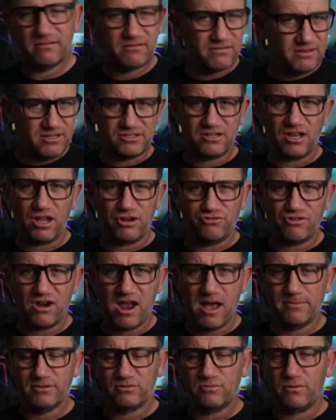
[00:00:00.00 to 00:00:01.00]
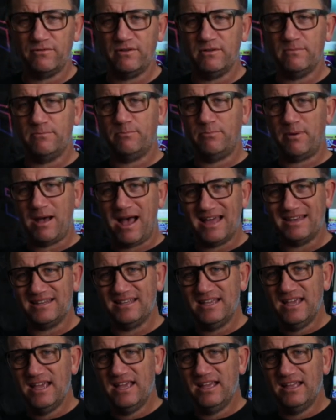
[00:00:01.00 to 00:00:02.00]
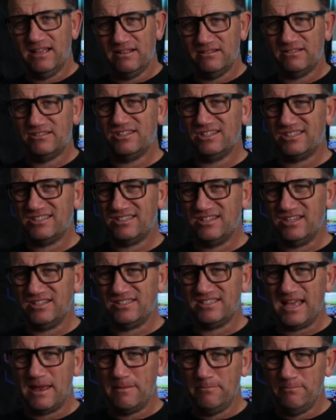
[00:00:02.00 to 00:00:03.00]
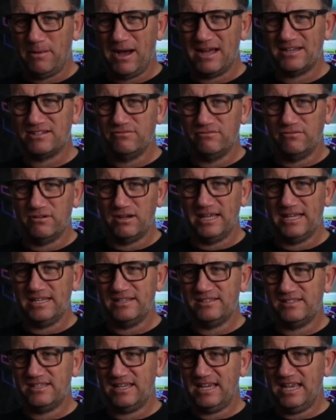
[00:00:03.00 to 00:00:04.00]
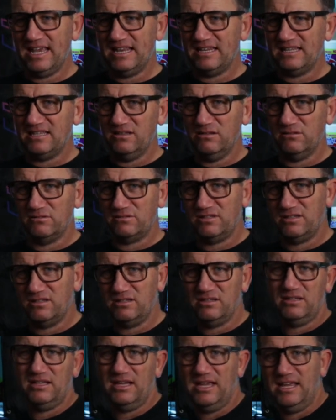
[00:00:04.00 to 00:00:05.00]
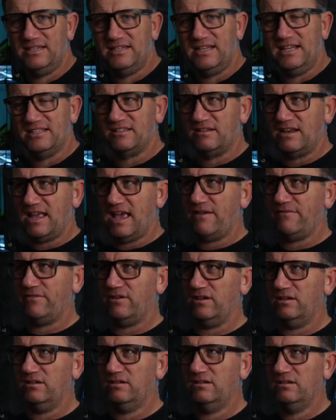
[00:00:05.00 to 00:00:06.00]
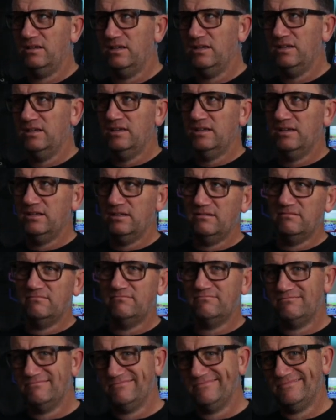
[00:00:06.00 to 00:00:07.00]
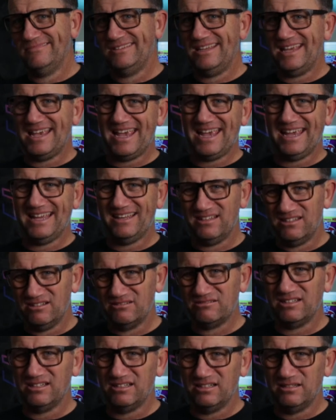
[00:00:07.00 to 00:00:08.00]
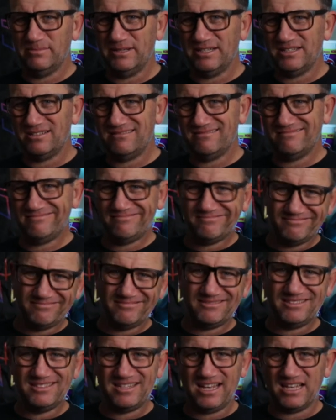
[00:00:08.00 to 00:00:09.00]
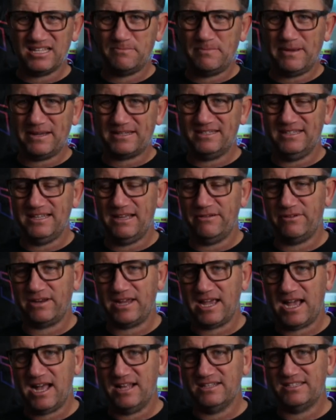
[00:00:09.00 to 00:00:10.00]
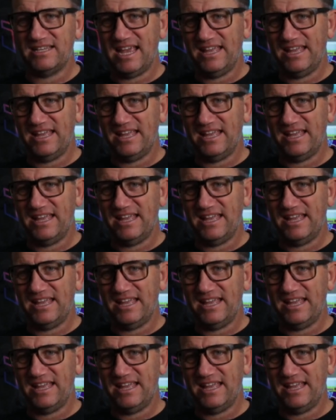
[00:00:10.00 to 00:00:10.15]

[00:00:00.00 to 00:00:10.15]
There's no dramas with it, but it just that button release, it doesn't have it looked a little bit suspect in that regards.